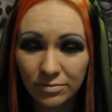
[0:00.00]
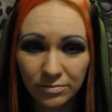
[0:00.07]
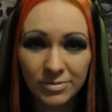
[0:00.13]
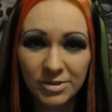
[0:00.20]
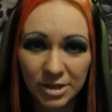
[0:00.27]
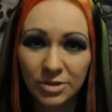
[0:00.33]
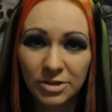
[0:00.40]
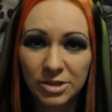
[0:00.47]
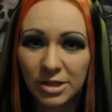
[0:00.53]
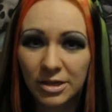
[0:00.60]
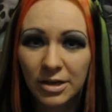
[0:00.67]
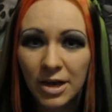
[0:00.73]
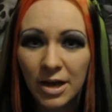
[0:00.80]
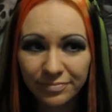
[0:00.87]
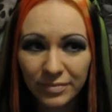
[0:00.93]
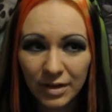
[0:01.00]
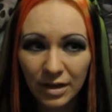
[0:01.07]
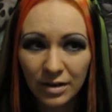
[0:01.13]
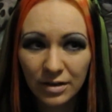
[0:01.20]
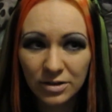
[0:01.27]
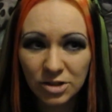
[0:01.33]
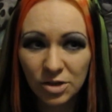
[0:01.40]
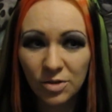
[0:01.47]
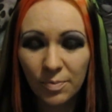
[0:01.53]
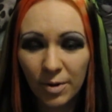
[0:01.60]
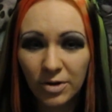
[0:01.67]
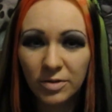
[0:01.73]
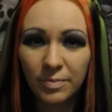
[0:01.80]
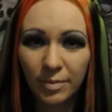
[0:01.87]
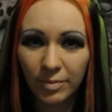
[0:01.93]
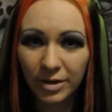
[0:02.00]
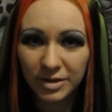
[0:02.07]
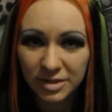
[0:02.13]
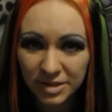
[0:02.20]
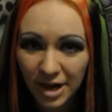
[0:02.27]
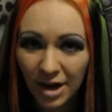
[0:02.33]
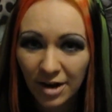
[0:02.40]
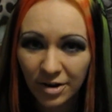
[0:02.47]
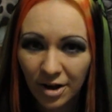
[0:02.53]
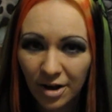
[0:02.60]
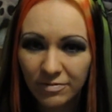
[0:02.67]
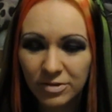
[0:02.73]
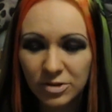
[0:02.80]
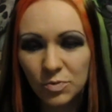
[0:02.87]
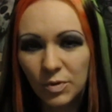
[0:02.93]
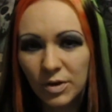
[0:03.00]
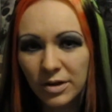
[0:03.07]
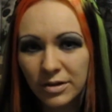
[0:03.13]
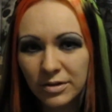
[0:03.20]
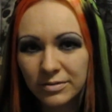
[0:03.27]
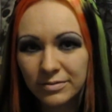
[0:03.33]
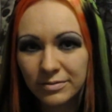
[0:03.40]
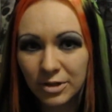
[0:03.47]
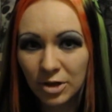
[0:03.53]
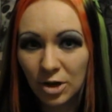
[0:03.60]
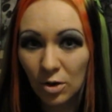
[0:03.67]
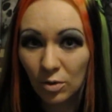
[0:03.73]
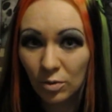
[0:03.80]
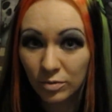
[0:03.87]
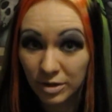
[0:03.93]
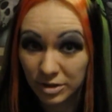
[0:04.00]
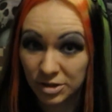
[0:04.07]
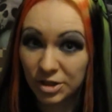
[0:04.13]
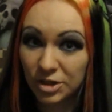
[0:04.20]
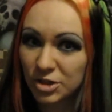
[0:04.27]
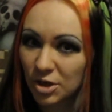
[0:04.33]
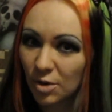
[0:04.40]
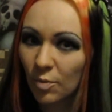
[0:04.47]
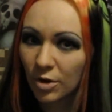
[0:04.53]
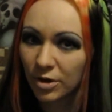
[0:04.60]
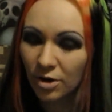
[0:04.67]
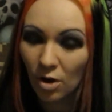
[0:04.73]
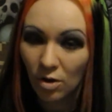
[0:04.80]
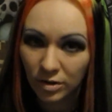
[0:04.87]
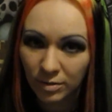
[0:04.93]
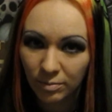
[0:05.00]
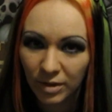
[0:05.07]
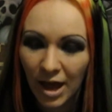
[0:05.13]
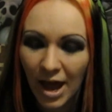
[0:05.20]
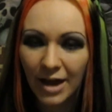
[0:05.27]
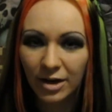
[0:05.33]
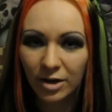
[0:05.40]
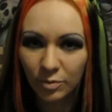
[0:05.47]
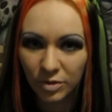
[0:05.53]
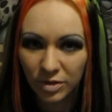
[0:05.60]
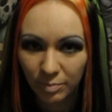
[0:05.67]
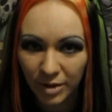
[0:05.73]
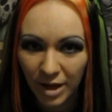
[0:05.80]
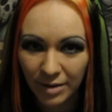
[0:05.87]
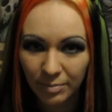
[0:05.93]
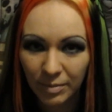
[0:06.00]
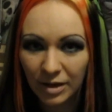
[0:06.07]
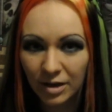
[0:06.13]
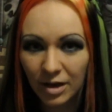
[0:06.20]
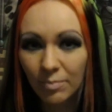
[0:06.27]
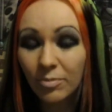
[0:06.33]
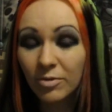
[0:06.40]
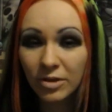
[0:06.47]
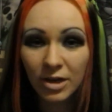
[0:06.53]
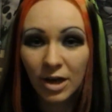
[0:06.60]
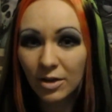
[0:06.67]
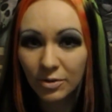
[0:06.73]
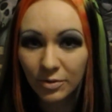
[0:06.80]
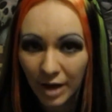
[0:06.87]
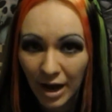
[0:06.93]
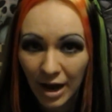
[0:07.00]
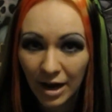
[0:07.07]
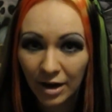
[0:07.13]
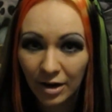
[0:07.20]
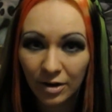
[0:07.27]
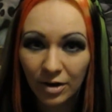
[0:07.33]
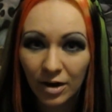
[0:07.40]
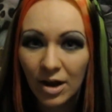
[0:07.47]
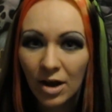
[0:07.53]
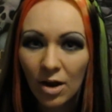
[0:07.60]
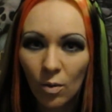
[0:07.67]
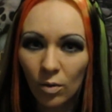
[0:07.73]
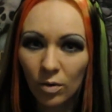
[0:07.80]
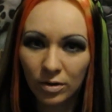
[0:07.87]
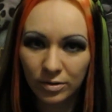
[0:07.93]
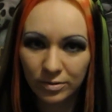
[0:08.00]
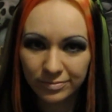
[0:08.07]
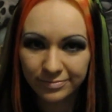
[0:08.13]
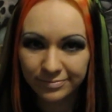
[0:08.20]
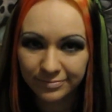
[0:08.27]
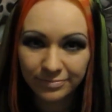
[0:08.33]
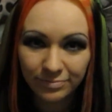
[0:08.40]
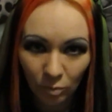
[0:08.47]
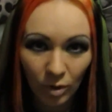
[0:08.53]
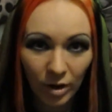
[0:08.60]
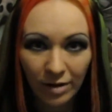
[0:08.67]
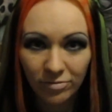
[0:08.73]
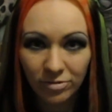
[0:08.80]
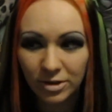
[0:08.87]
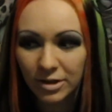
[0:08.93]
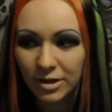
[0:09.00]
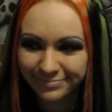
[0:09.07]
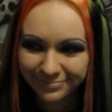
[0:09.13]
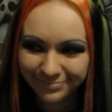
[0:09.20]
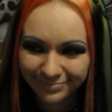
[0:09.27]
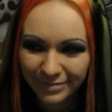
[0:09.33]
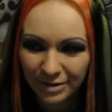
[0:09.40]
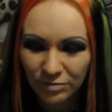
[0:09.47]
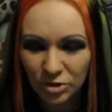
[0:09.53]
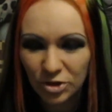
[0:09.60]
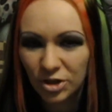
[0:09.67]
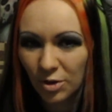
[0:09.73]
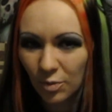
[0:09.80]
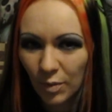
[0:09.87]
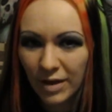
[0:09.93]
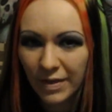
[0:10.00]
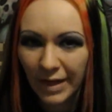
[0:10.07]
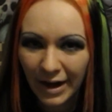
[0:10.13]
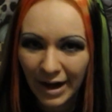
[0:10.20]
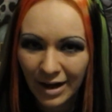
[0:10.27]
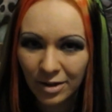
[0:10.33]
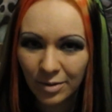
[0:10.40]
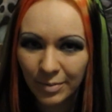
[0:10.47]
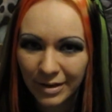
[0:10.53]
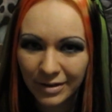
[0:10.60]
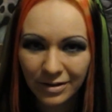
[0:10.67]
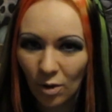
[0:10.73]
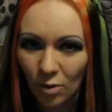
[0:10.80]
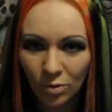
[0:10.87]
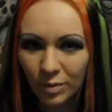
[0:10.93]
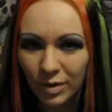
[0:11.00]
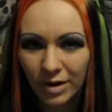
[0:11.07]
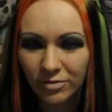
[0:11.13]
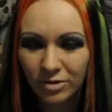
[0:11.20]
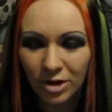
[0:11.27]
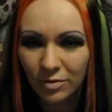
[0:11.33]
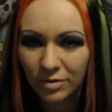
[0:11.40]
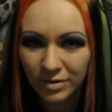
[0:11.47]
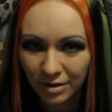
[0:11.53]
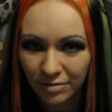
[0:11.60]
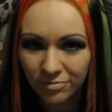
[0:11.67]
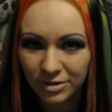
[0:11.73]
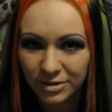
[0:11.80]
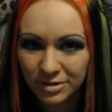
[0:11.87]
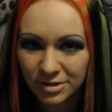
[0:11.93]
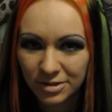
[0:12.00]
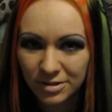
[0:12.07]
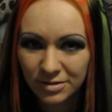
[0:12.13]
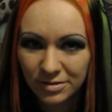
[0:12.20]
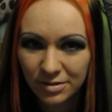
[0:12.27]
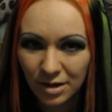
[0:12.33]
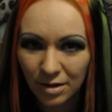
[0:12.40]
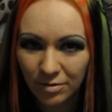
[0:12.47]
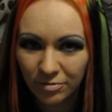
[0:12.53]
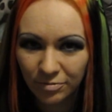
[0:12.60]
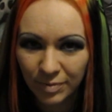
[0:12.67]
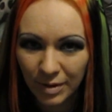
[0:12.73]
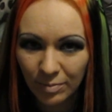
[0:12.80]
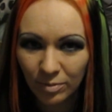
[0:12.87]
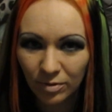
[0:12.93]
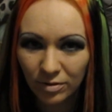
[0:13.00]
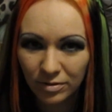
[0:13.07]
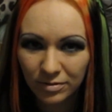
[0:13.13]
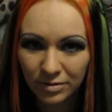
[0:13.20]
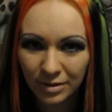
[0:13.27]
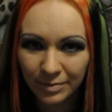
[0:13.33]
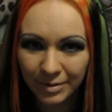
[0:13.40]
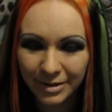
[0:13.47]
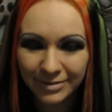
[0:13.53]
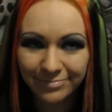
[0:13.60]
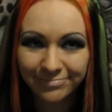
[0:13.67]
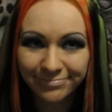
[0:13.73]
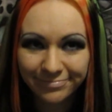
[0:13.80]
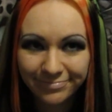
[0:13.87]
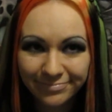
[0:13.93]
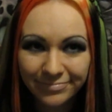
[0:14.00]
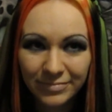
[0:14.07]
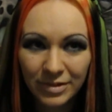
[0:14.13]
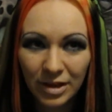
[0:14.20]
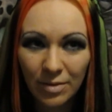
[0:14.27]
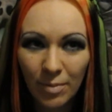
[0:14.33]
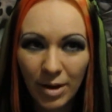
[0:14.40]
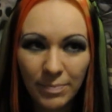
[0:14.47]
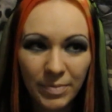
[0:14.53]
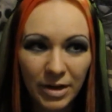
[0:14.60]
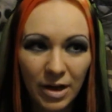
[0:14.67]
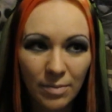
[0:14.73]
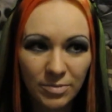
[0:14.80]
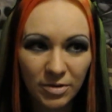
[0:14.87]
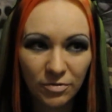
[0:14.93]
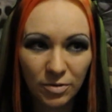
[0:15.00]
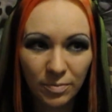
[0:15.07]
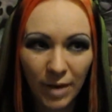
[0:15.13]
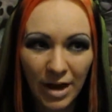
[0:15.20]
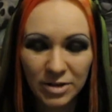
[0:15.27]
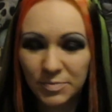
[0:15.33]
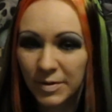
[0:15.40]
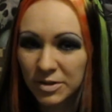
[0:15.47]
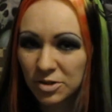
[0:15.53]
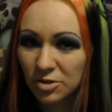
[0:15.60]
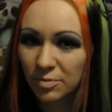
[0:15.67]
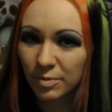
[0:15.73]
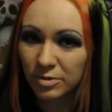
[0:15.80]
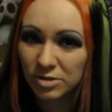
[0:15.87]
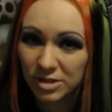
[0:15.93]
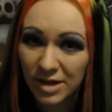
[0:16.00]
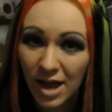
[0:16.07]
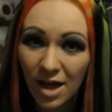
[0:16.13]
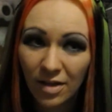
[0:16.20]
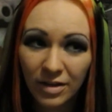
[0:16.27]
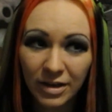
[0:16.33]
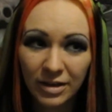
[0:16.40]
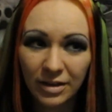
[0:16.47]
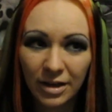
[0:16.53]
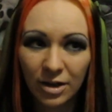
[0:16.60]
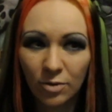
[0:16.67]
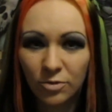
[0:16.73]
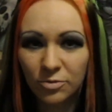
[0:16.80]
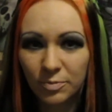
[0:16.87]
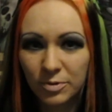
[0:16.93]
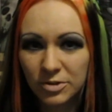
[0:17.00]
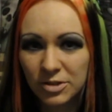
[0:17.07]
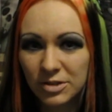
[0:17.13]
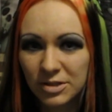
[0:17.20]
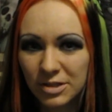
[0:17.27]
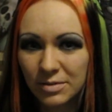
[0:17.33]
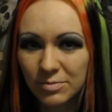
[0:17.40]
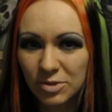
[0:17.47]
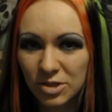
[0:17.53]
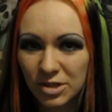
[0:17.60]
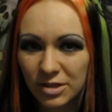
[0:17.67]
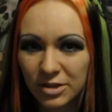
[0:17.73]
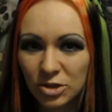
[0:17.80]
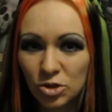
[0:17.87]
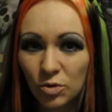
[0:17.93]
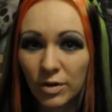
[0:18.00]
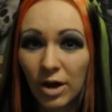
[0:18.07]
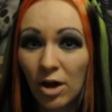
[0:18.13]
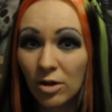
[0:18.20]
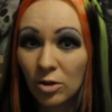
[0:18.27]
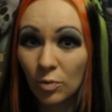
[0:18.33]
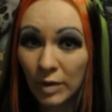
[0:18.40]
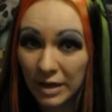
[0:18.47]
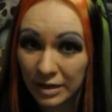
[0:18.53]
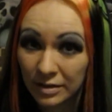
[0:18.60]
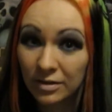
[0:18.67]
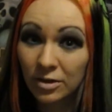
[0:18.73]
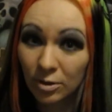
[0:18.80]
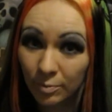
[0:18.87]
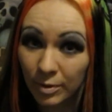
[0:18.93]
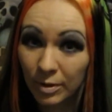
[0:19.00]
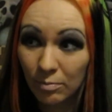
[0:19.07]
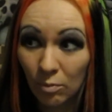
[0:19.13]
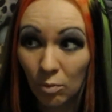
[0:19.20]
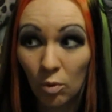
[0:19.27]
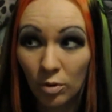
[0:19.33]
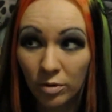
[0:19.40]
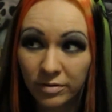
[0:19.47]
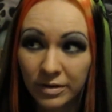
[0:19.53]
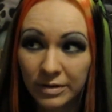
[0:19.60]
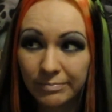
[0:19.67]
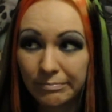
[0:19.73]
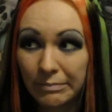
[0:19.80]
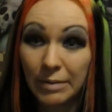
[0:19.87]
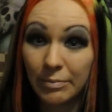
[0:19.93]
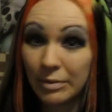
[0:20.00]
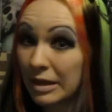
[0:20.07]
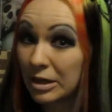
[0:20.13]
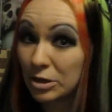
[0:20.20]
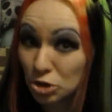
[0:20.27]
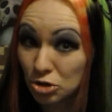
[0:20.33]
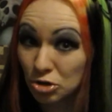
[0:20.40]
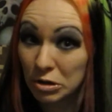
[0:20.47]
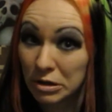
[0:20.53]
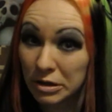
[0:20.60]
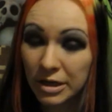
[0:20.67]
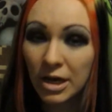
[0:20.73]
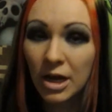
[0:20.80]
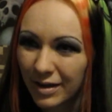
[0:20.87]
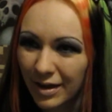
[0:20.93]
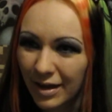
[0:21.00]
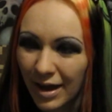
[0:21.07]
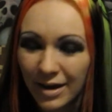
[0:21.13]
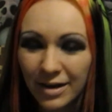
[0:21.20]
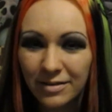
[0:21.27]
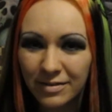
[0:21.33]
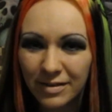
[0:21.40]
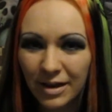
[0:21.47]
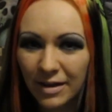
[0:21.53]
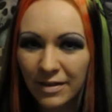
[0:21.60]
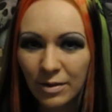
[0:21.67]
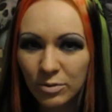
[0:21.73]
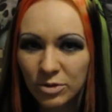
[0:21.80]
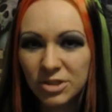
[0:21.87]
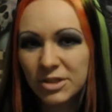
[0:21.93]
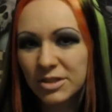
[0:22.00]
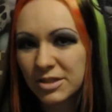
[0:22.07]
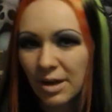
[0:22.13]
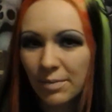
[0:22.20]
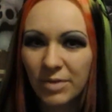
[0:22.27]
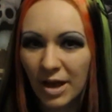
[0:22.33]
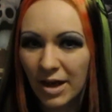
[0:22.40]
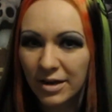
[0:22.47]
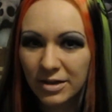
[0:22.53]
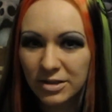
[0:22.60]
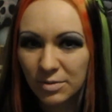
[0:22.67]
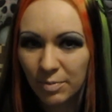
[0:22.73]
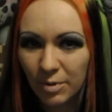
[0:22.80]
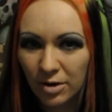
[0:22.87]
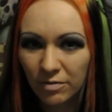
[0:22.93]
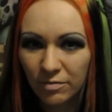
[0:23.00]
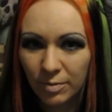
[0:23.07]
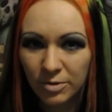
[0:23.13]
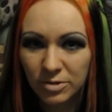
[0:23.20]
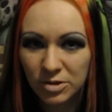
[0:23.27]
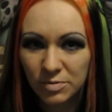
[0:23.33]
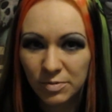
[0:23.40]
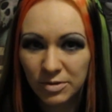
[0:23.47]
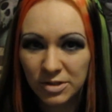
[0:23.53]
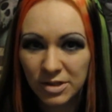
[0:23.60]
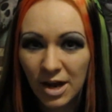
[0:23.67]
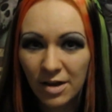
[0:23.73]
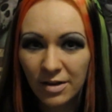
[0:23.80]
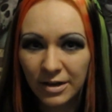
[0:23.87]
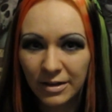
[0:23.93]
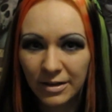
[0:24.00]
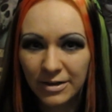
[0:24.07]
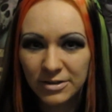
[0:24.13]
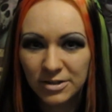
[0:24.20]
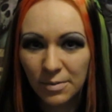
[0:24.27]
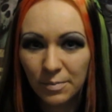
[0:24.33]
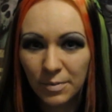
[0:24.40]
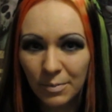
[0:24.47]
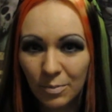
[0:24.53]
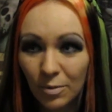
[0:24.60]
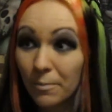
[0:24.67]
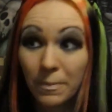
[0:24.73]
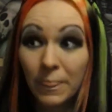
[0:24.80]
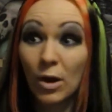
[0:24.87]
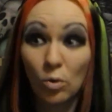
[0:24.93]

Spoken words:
seriously. So the part that people get scared of is when, you know, they see someone all in black or with the black makeup or the colored hair or whatever. If you took away that element, no one would ever know the difference of people. I mean, they might pick up different aspects of their personality, like, oh, this person seems to enjoy Halloween a little bit more than maybe they should. Anything, and they would just accept that as a part of a person's personality. Like, some people